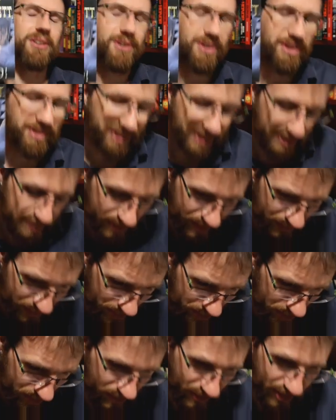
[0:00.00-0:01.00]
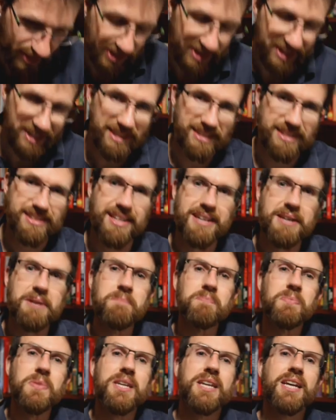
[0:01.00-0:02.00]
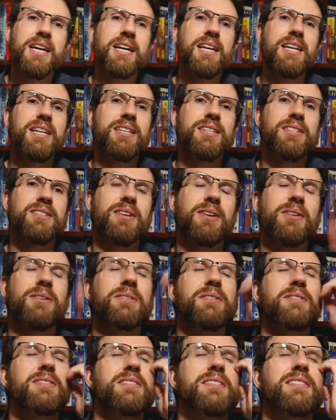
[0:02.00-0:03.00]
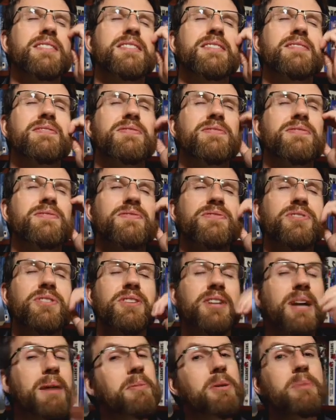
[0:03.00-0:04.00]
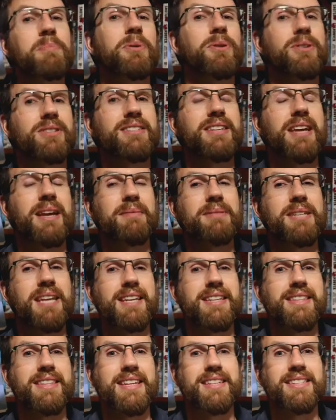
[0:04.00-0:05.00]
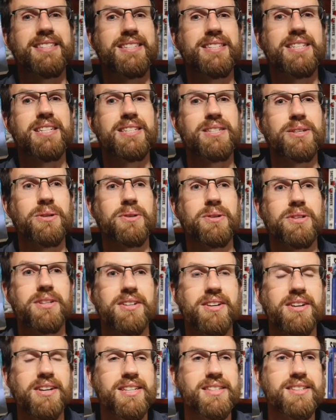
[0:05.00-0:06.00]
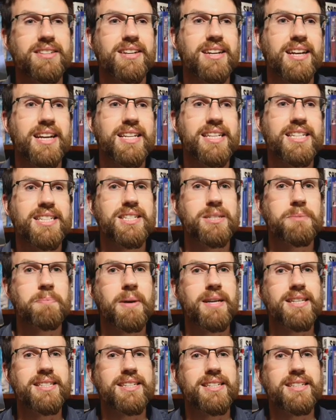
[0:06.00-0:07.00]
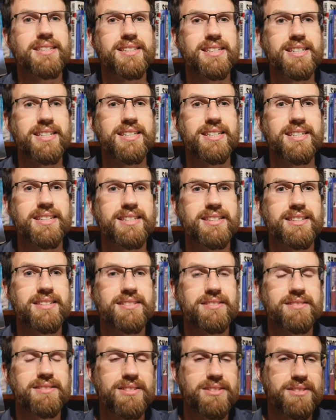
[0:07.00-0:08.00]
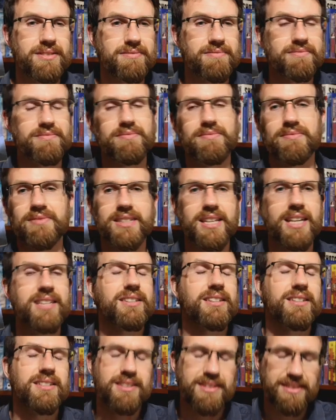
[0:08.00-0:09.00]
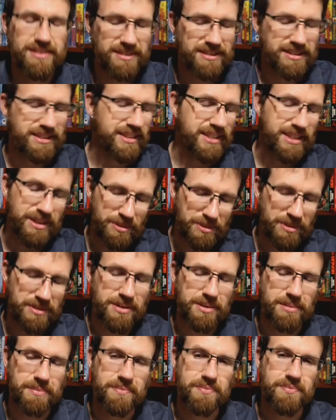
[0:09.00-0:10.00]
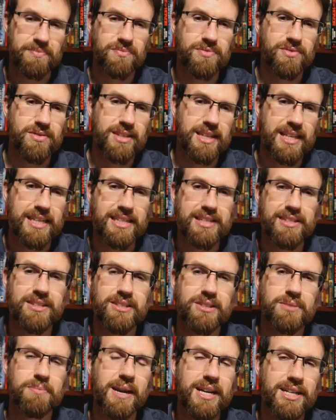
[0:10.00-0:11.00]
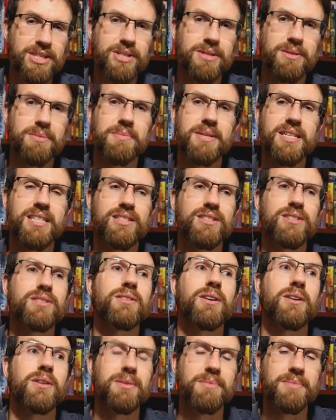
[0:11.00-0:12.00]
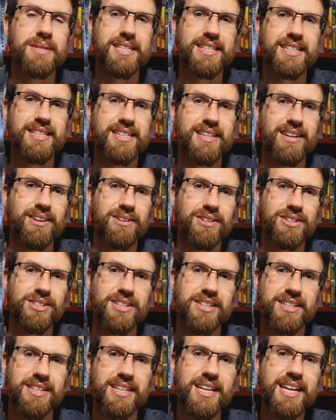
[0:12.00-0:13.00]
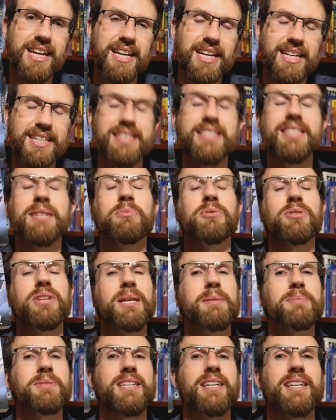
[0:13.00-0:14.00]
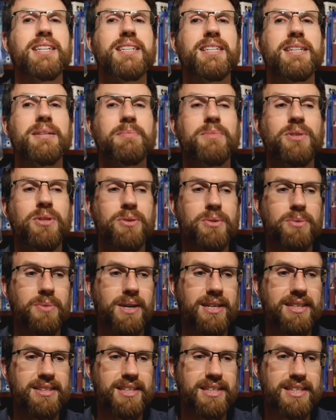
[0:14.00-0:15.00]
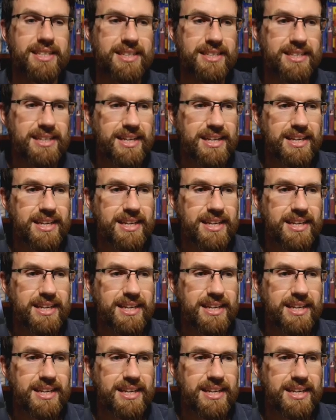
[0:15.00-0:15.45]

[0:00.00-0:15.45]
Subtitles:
god, I can't believe I almost forgot this. So, for a couple of books, Sam's had this disorganizer, and he just basically doesn't deal with them. He's smashed them, he's thrown them into the ocean, and Sybil keeps getting him new ones, and he